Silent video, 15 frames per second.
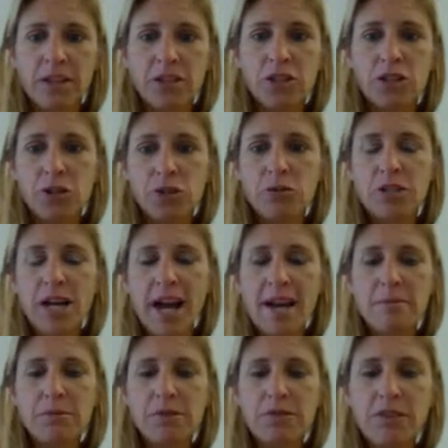2
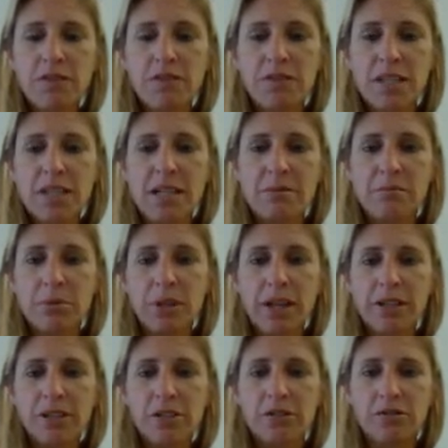times 15
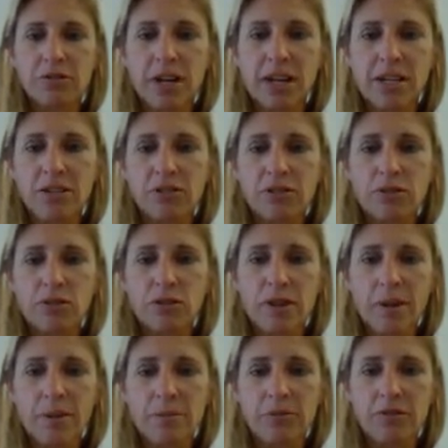plus 3. So 2
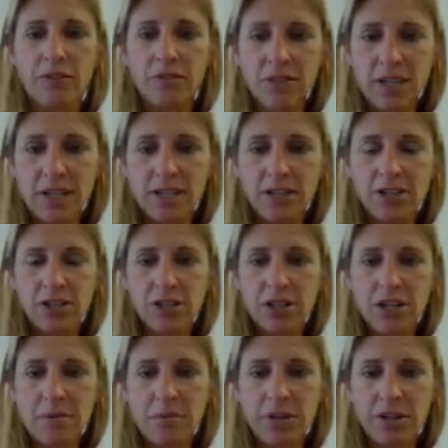times 15 is
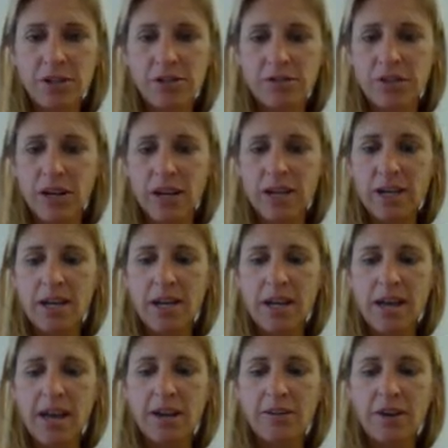30 plus 3.
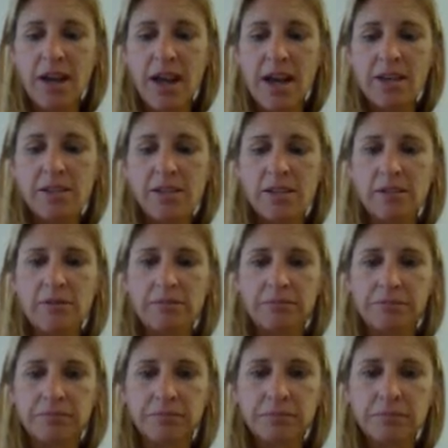Henry has
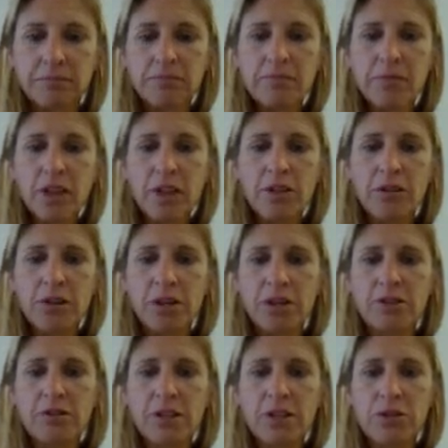
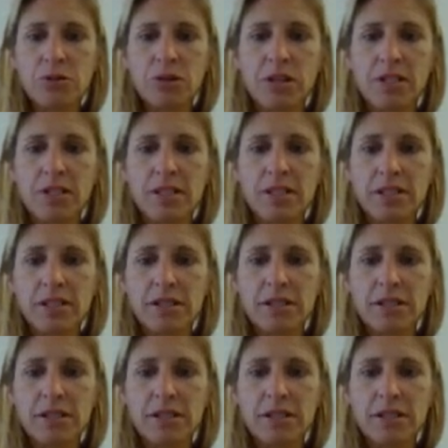33 toys.